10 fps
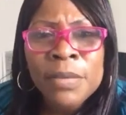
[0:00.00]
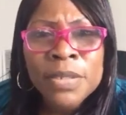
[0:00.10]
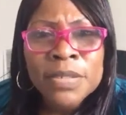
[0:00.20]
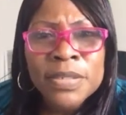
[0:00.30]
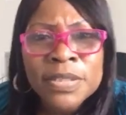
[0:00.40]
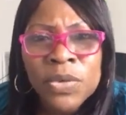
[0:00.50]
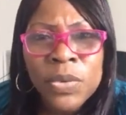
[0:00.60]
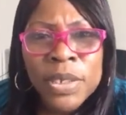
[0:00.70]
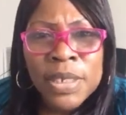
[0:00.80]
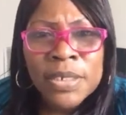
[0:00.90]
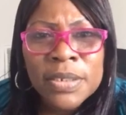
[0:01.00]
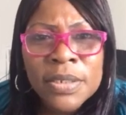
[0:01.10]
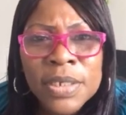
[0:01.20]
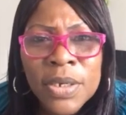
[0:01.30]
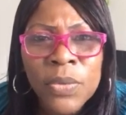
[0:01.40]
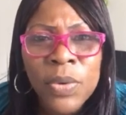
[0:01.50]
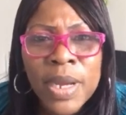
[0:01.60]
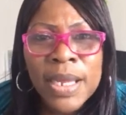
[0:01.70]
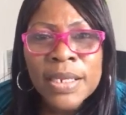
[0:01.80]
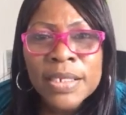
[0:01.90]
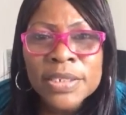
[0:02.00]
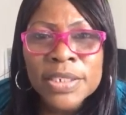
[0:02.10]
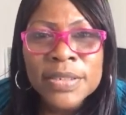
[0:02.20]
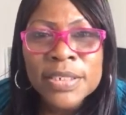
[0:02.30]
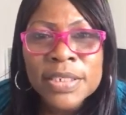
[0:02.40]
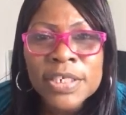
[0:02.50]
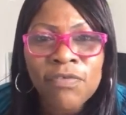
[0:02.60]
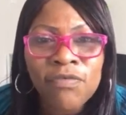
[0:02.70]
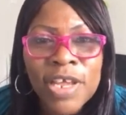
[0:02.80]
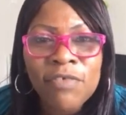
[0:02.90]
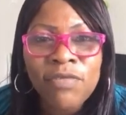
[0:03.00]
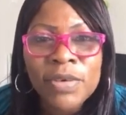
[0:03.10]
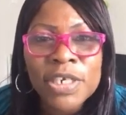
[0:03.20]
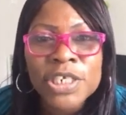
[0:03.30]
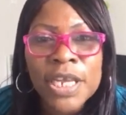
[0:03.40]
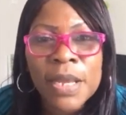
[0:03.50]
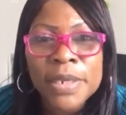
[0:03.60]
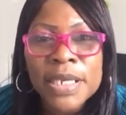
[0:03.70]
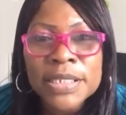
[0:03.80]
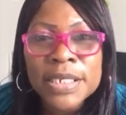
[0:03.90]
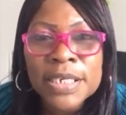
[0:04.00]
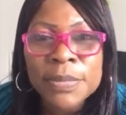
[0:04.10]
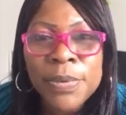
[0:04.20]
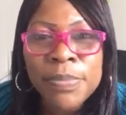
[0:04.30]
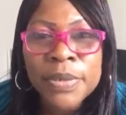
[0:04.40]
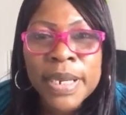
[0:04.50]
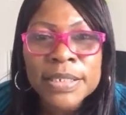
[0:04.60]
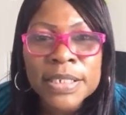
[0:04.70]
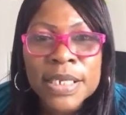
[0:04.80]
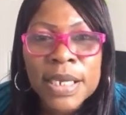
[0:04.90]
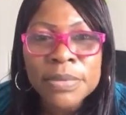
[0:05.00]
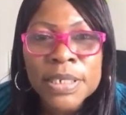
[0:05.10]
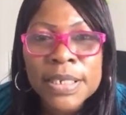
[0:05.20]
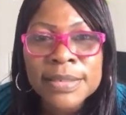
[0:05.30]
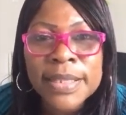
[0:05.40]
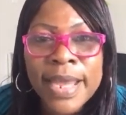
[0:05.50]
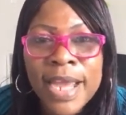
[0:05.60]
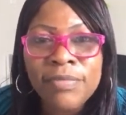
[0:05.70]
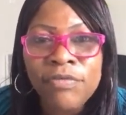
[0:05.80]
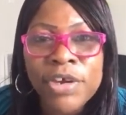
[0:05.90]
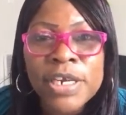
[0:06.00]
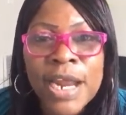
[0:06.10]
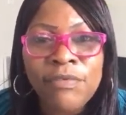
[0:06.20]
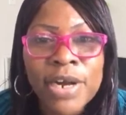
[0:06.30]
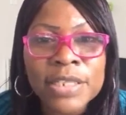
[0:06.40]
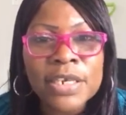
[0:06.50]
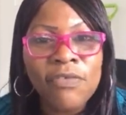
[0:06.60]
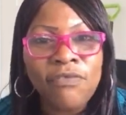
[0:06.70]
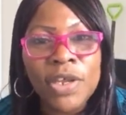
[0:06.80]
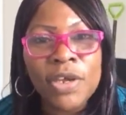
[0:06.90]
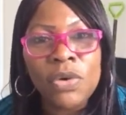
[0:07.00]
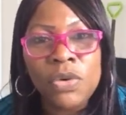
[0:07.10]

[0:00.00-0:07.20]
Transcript: Let me see. Willie, okay, Wally just here to deflect from the chat, but he tells people not to come to his live, redirecting the flow.